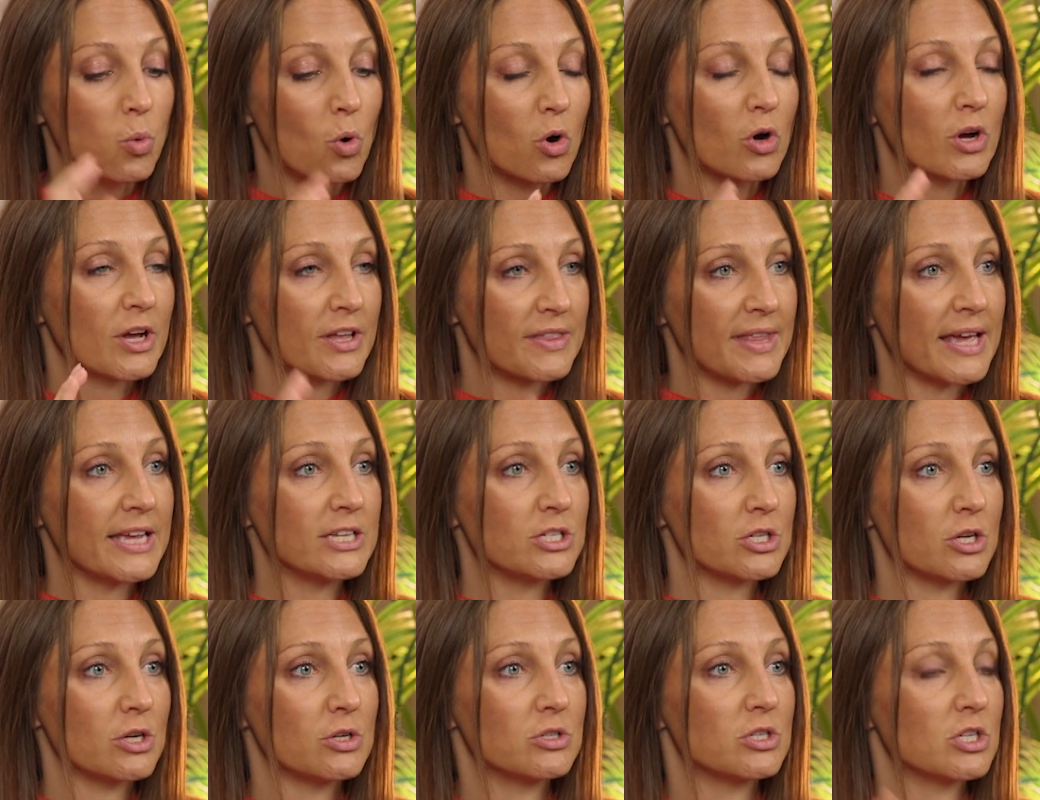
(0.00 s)
What can
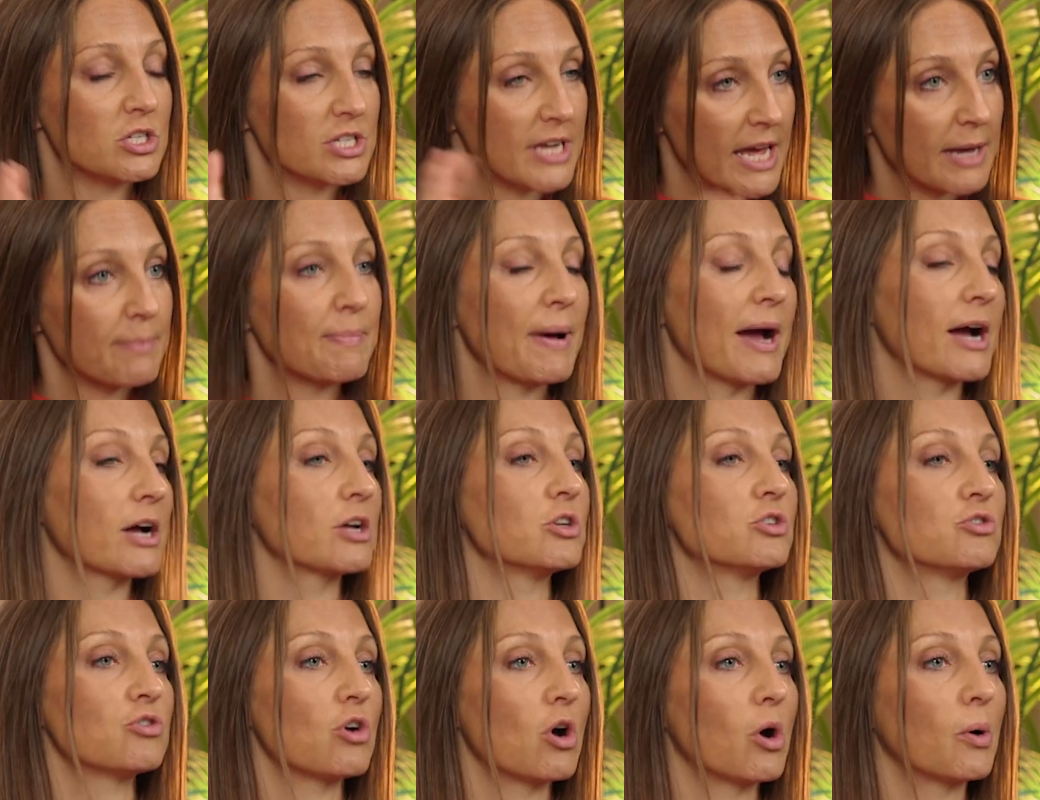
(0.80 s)
they do to take
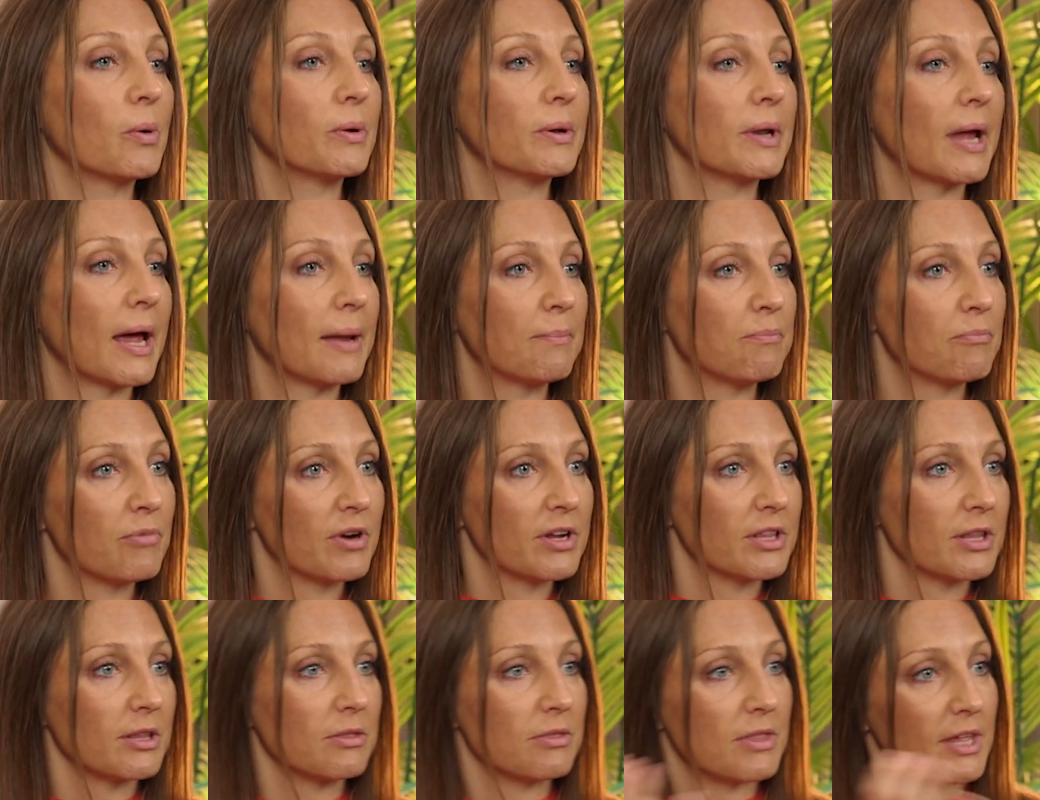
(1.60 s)
back control and
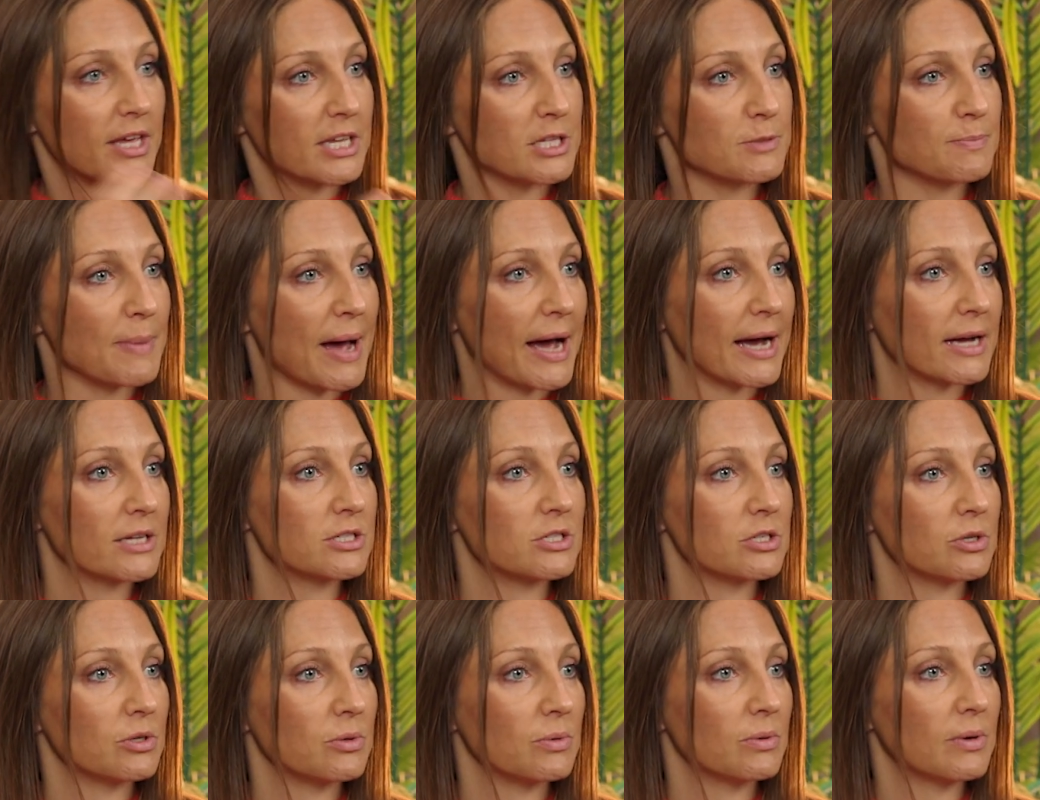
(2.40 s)
bring things
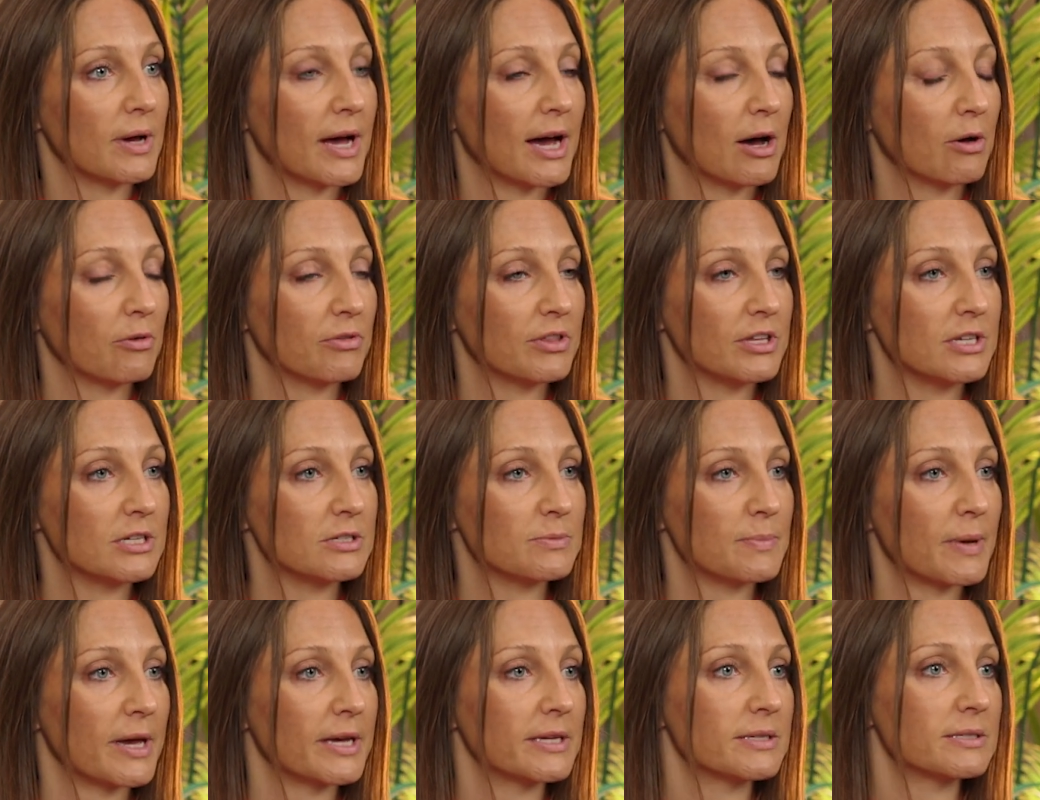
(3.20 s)
back to a
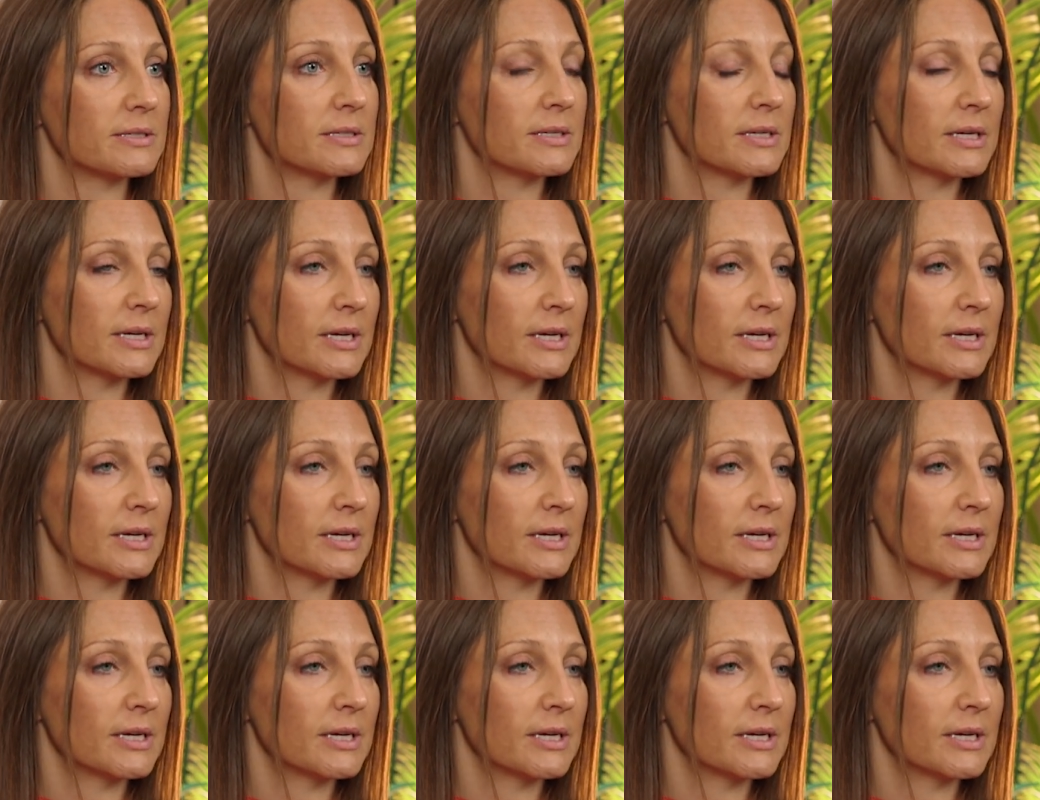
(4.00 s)
healthy space?